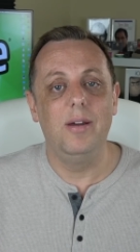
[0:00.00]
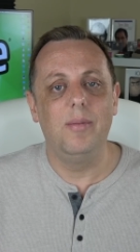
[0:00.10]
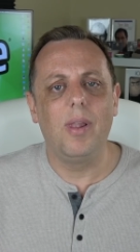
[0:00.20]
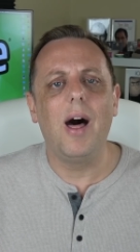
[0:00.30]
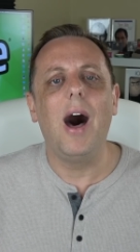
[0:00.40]

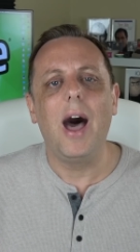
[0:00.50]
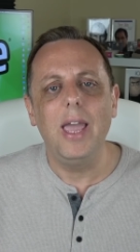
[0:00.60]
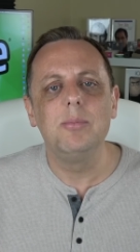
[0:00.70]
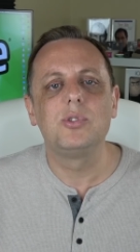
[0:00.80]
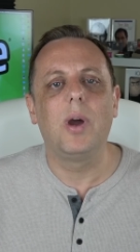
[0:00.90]
Well, I
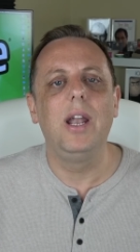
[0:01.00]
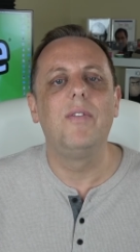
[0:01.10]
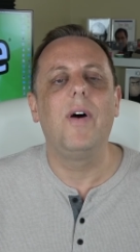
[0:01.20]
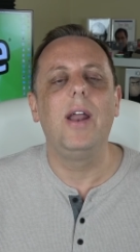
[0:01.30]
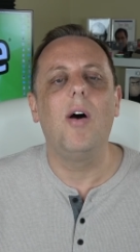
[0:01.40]
am trying
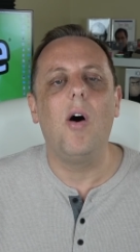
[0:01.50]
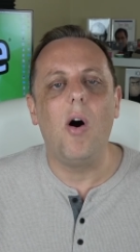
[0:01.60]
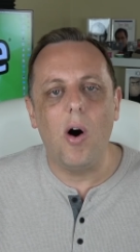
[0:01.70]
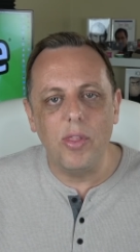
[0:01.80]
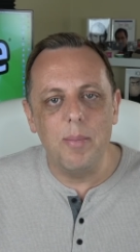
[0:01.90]
to find
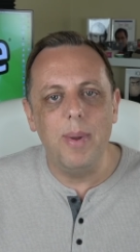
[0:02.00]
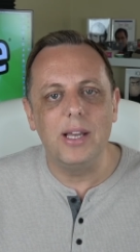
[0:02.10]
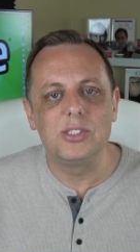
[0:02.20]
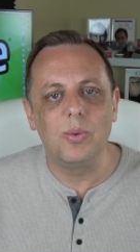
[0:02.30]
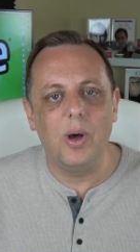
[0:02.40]
all the
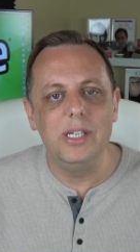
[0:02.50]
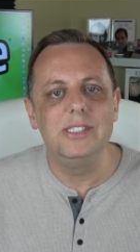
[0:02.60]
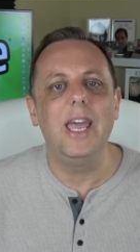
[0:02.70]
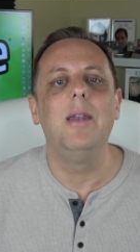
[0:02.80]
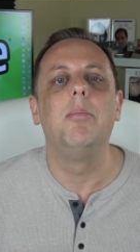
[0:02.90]
best
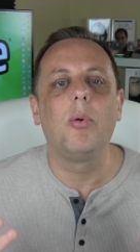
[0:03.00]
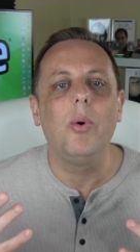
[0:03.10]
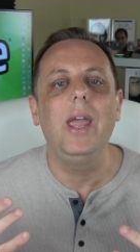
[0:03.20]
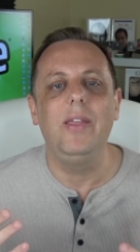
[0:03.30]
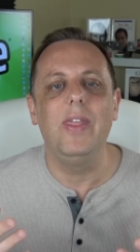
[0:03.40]
ones and
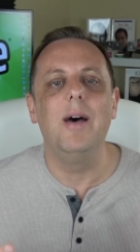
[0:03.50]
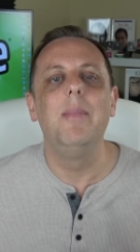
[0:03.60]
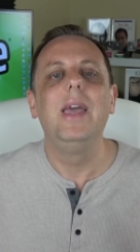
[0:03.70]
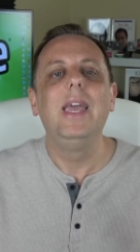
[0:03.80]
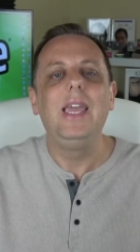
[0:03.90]
bring
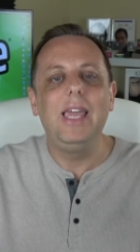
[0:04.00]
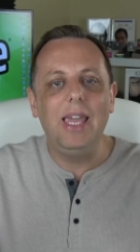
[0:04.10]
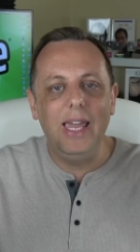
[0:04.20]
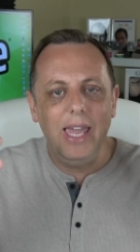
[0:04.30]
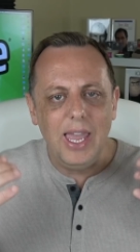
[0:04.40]
them
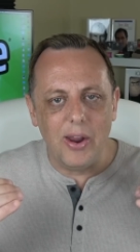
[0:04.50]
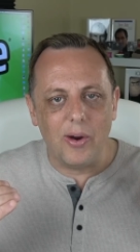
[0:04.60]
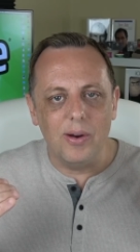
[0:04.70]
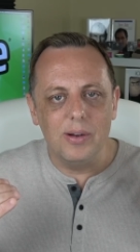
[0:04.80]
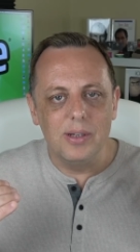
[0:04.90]

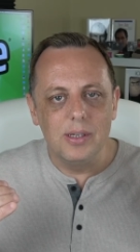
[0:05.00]
here